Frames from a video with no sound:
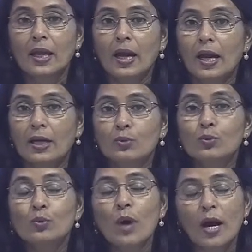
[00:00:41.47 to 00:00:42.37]
and
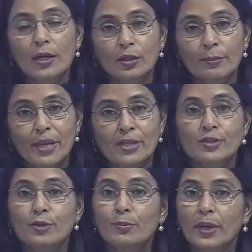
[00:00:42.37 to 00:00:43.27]
who are the
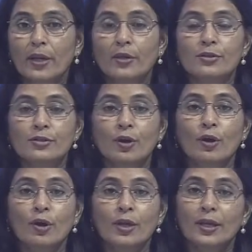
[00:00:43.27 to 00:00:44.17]
major players
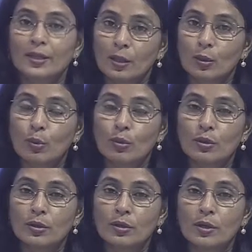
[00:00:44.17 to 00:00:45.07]
in the gold
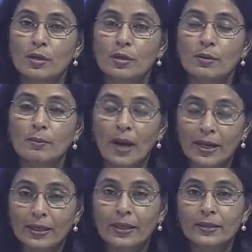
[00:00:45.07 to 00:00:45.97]

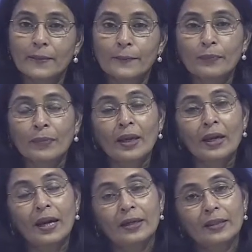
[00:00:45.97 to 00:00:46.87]
market.
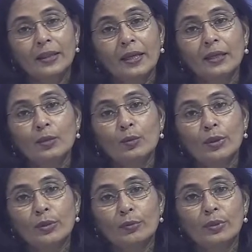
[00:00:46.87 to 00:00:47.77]
And then
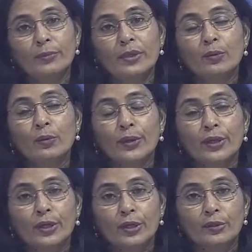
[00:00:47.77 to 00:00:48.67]
we will be
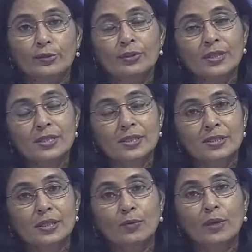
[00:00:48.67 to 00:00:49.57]
going into
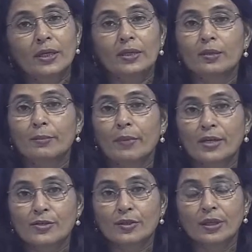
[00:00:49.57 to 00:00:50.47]
discussing what are the
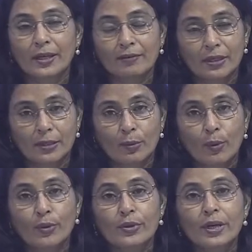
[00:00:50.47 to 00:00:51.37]
major derivative
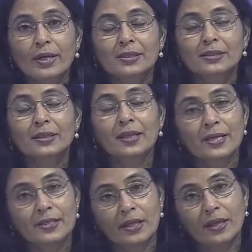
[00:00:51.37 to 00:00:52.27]
contracts,
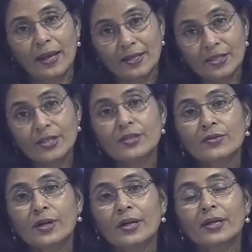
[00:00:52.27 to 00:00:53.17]
exchange
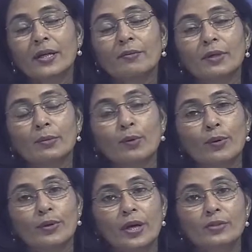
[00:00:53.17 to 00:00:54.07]
traded derivative
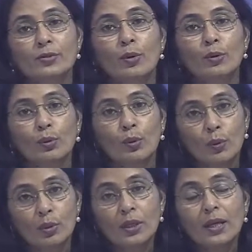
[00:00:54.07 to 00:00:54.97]
contracts on
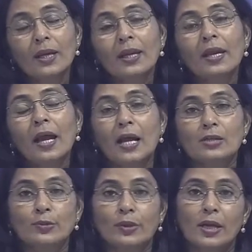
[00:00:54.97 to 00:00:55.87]
gold,
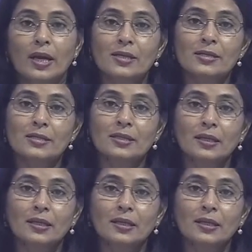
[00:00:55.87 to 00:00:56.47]
as well as